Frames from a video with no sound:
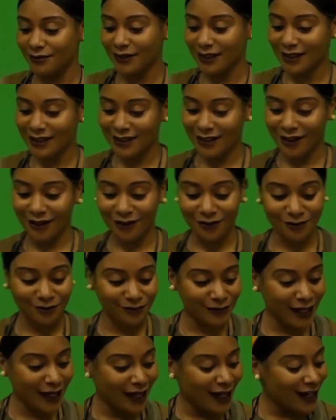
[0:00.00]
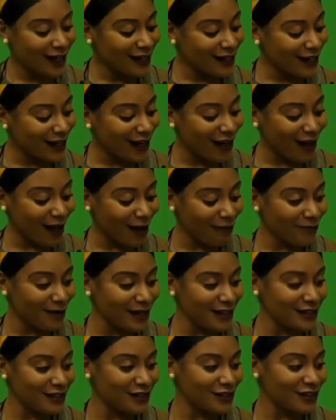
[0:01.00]
So now I'm
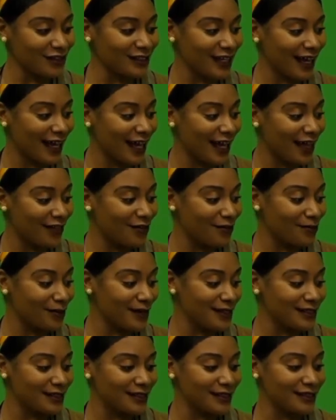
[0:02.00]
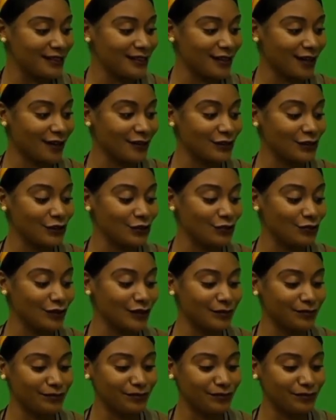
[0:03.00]
ready to just add the pieces onto it.